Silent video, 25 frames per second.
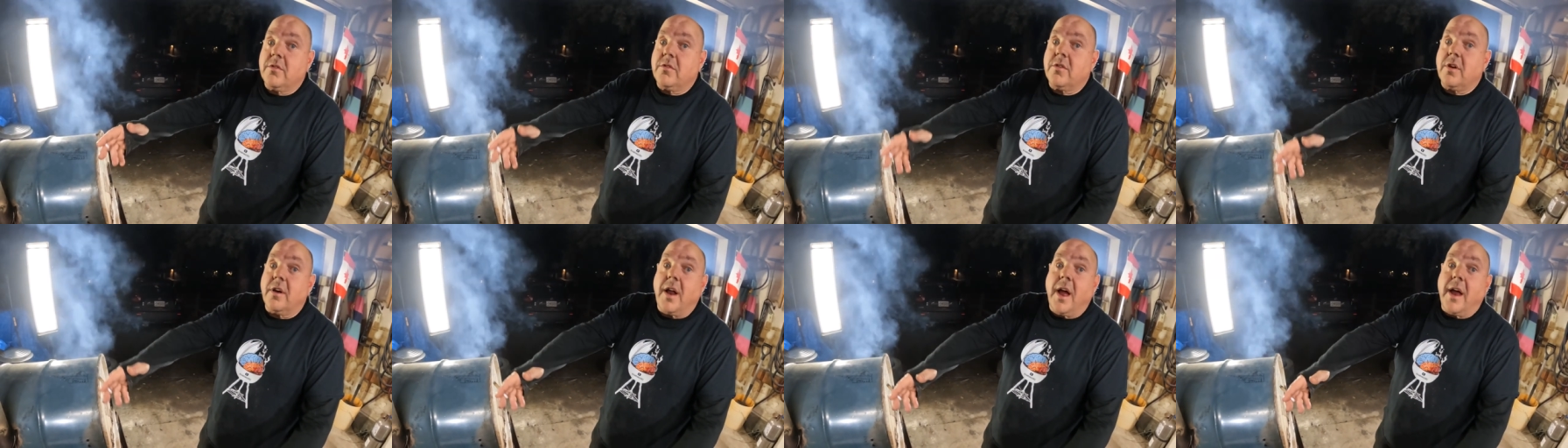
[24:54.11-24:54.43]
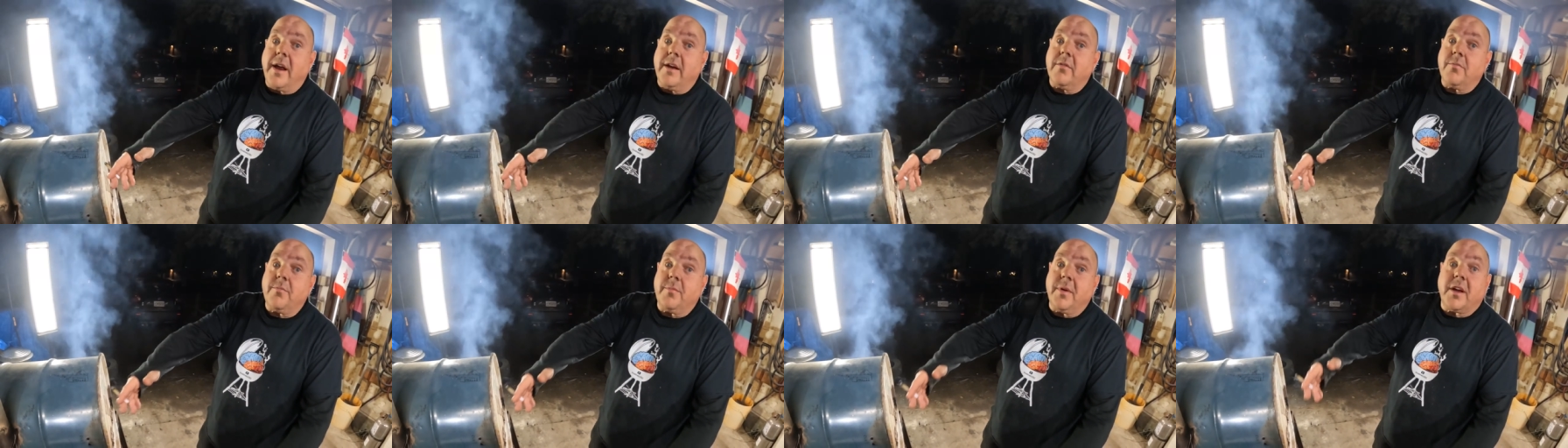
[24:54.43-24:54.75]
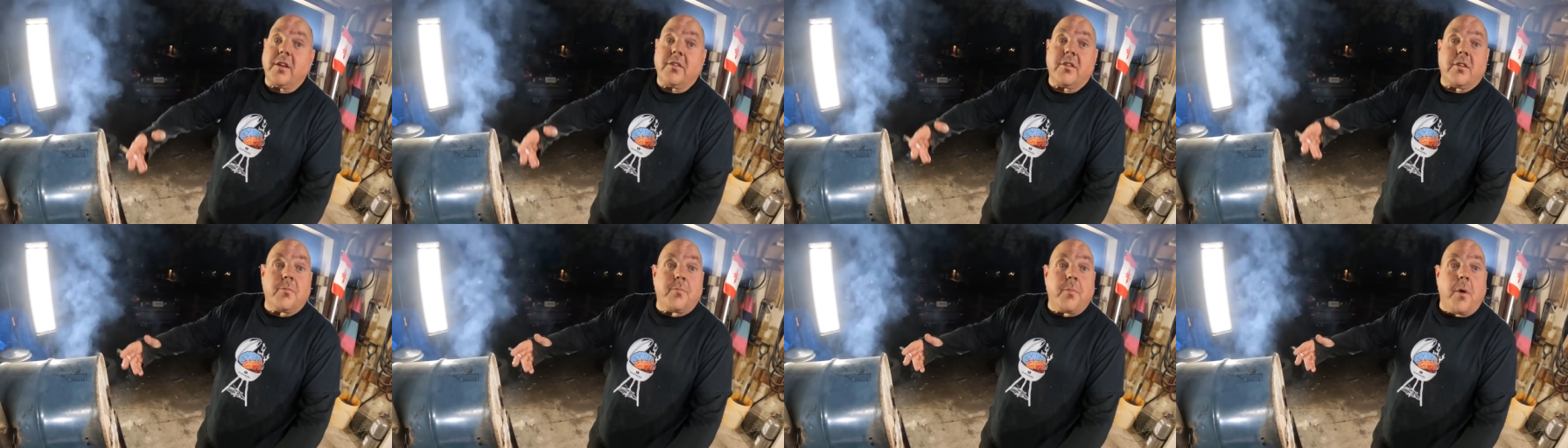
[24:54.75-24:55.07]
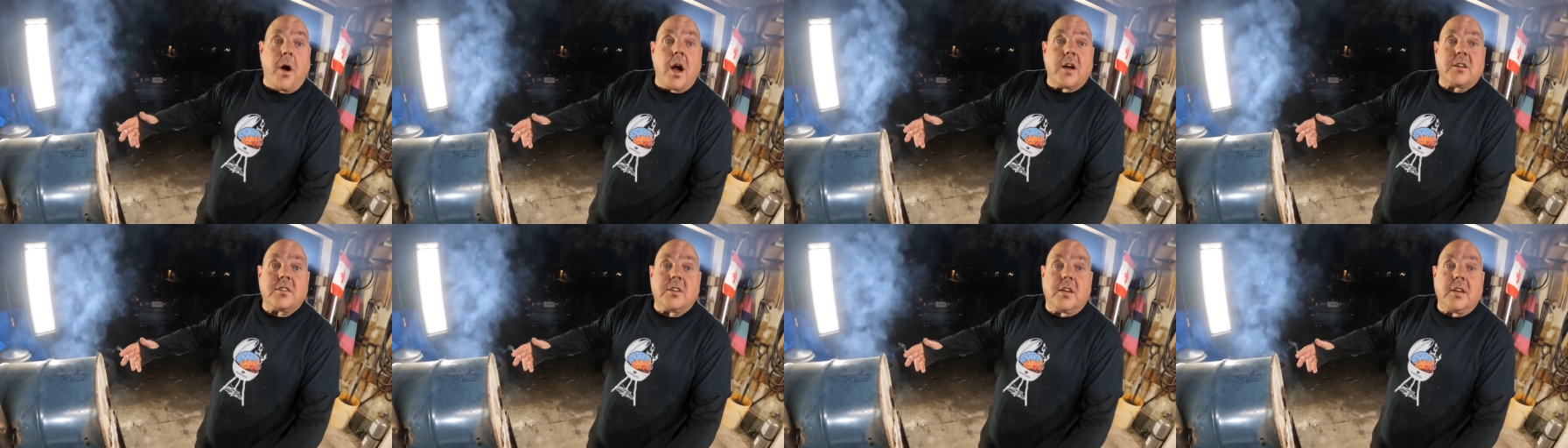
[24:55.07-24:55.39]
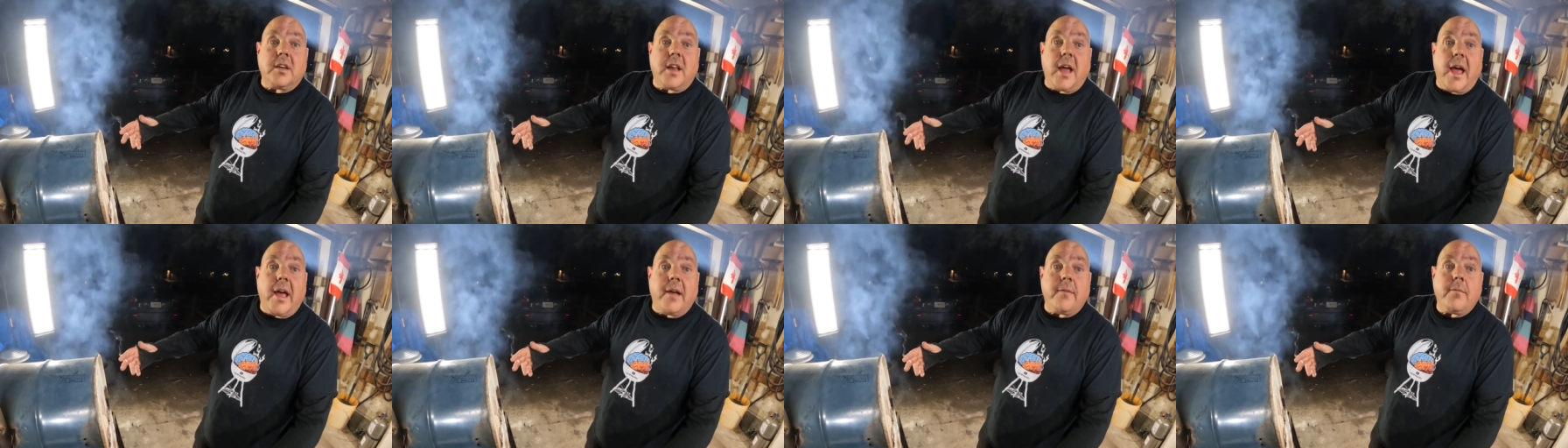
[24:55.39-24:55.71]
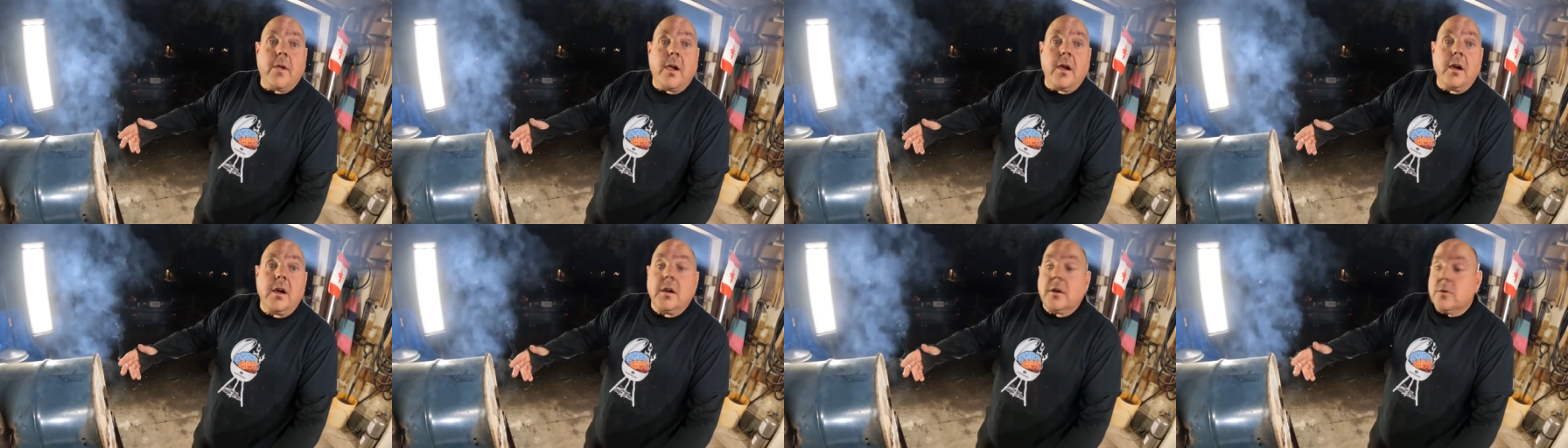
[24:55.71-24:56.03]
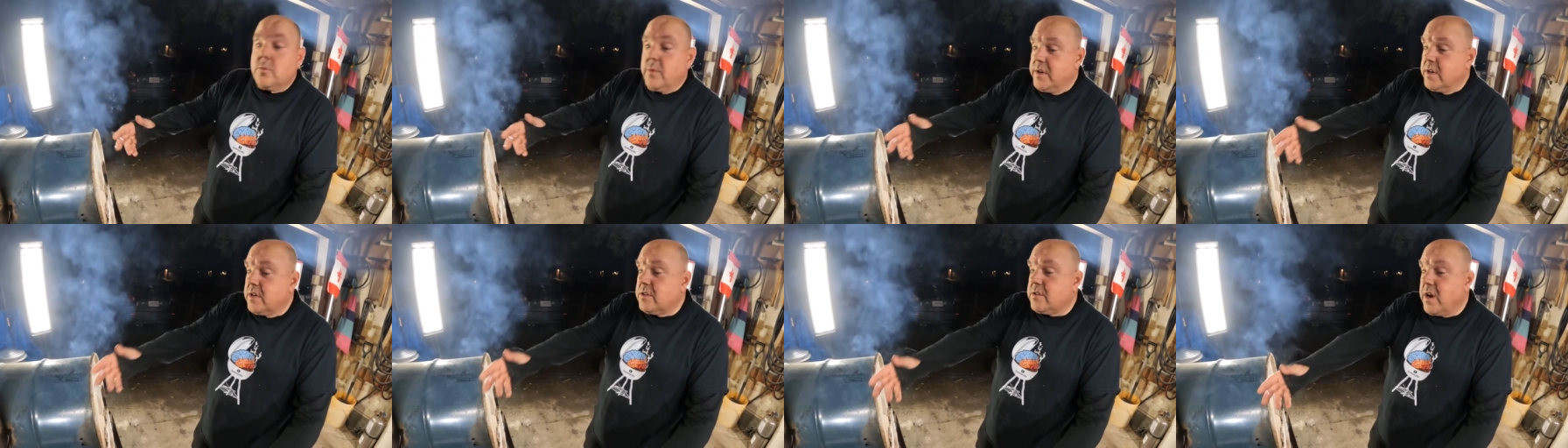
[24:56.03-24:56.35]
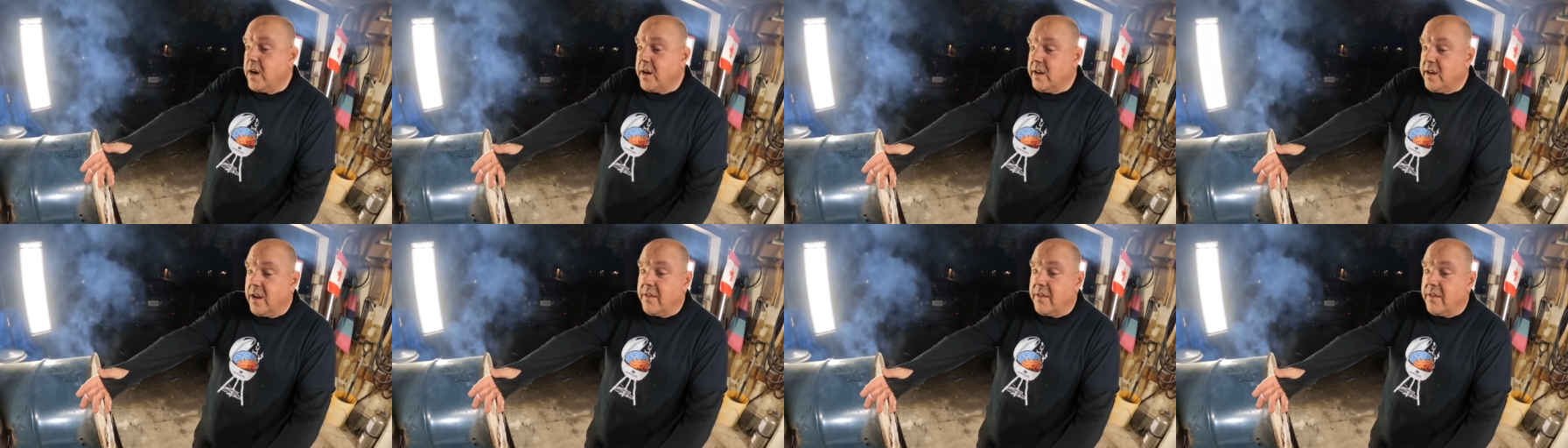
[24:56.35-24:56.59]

Tonight, because it's Boxing Day, we decided